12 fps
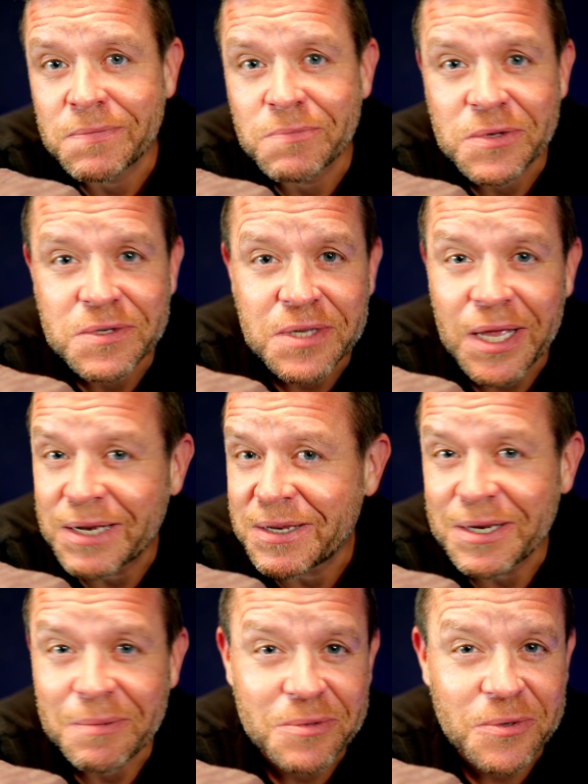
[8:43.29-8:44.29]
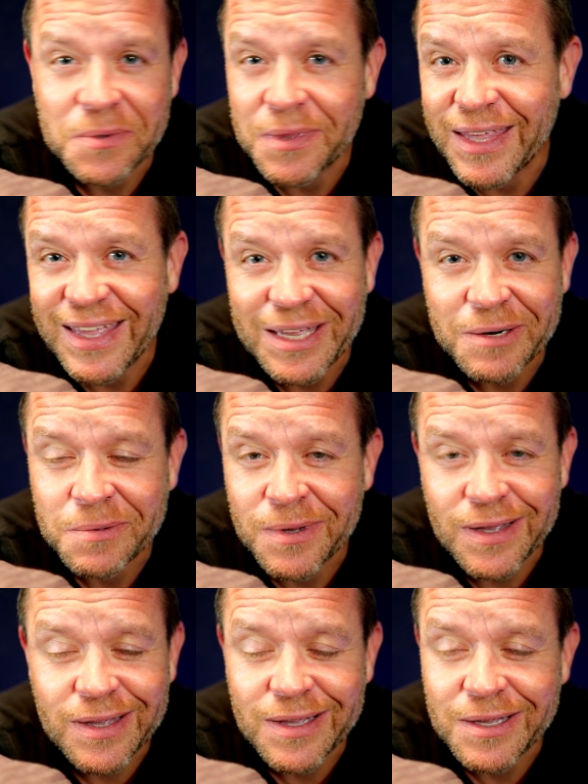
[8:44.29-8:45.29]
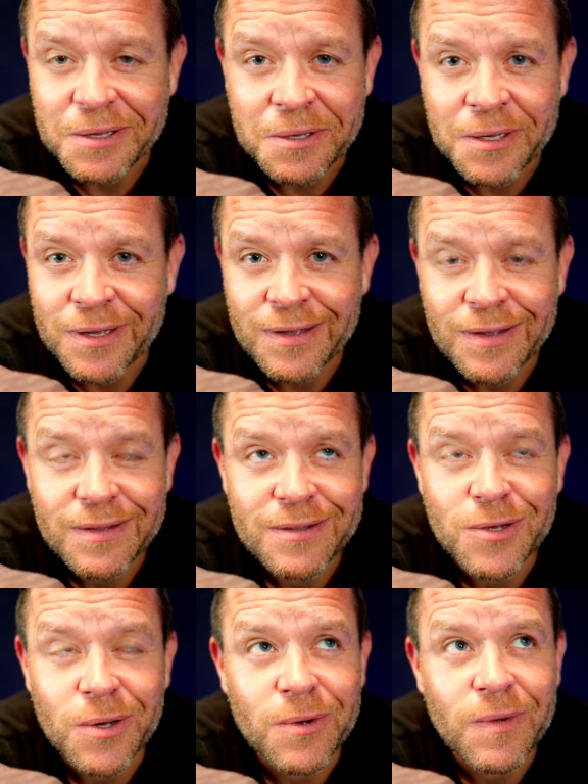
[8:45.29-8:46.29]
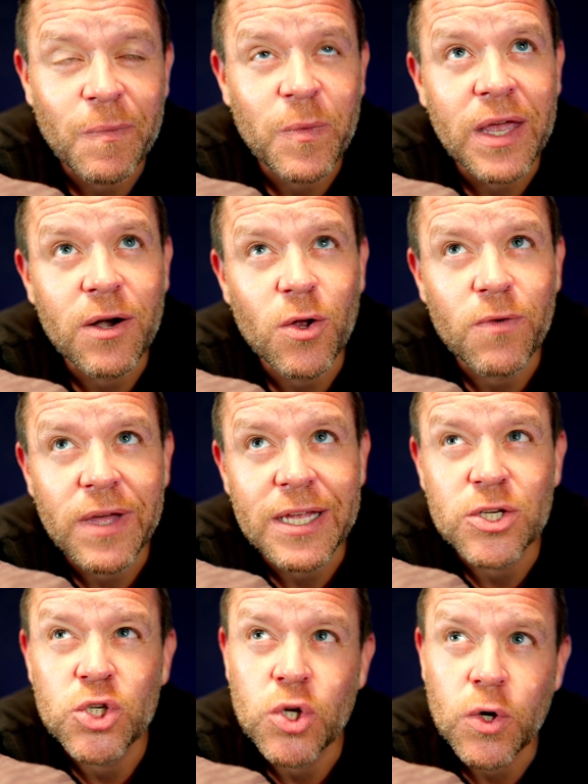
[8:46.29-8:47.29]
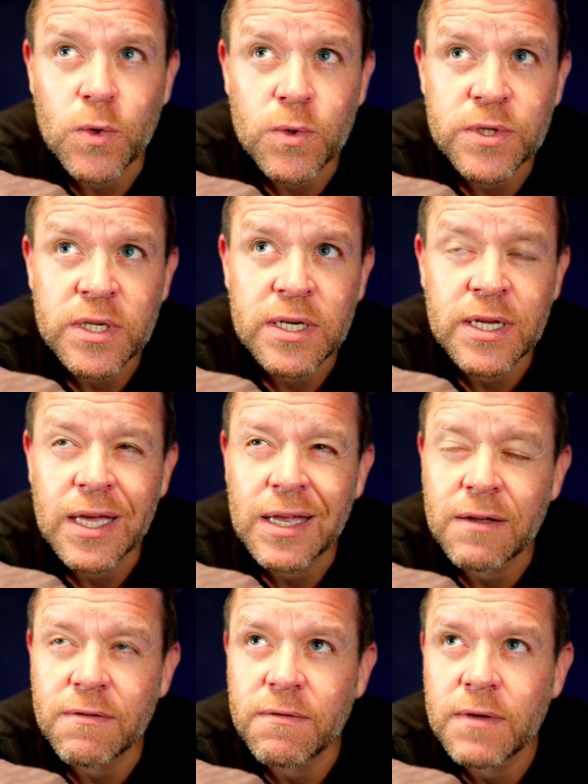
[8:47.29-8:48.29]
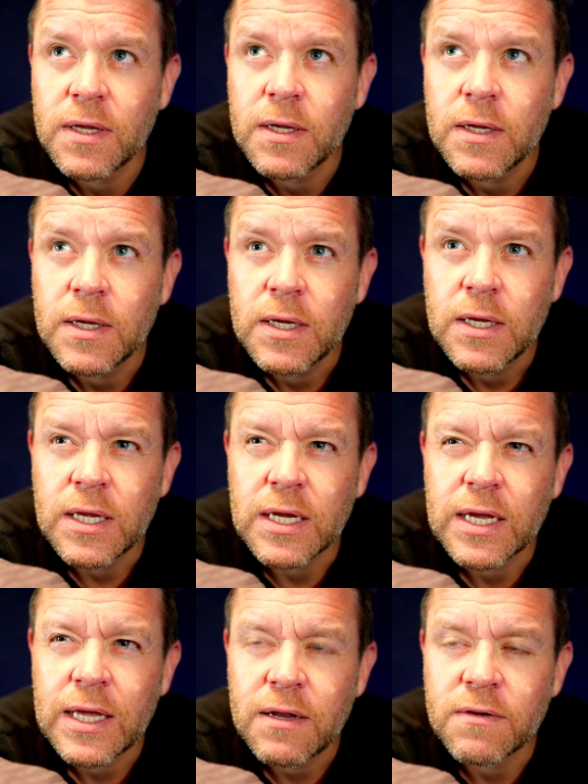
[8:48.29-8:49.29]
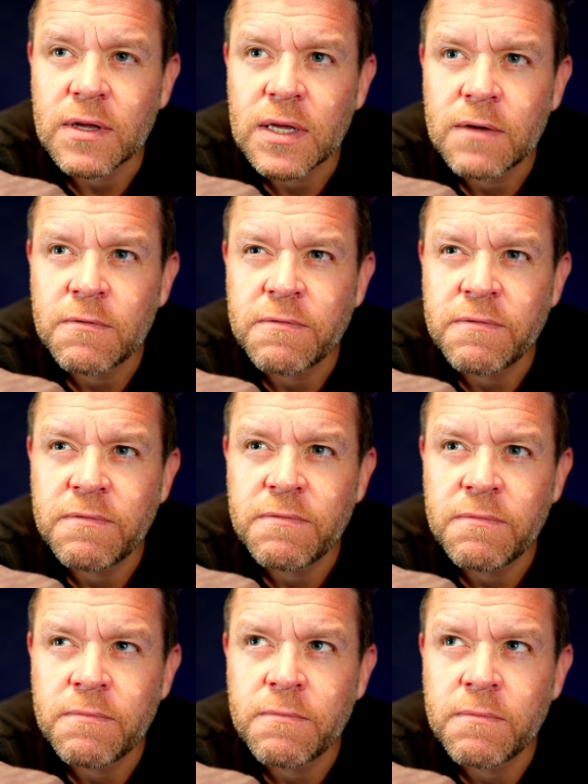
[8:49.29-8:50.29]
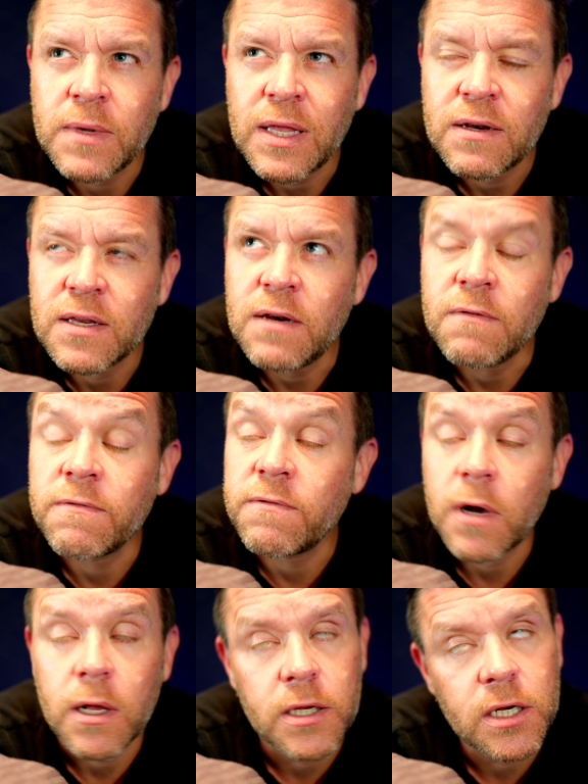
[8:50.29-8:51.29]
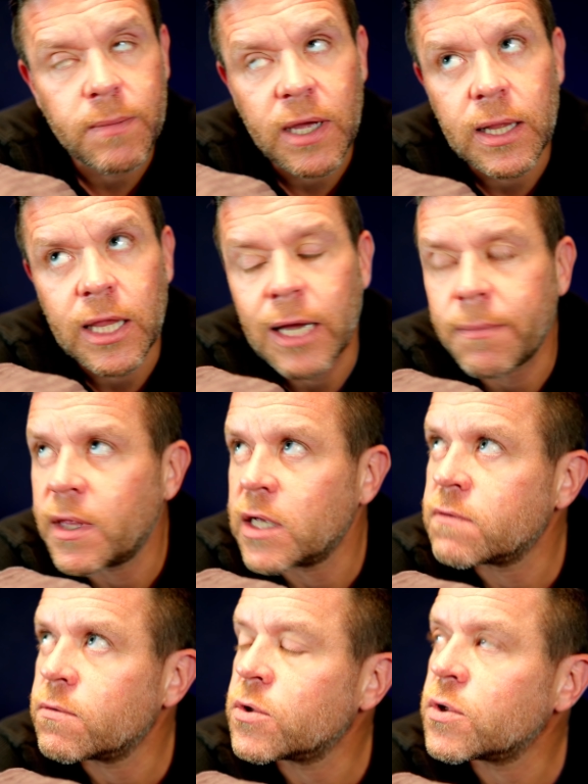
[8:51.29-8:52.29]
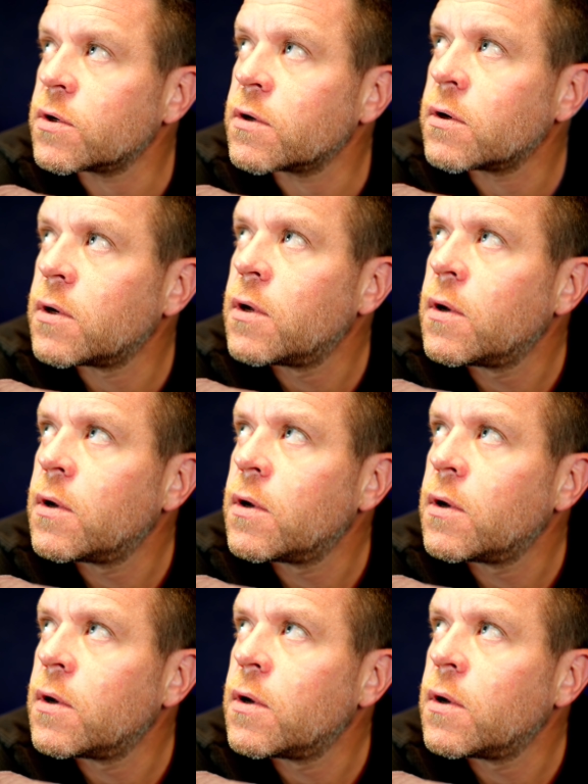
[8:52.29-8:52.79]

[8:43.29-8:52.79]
just ended up doing that, uh, so I don't know if I chose it, it kind of, it kind of, not, didn't fall into my lap, that's for sure,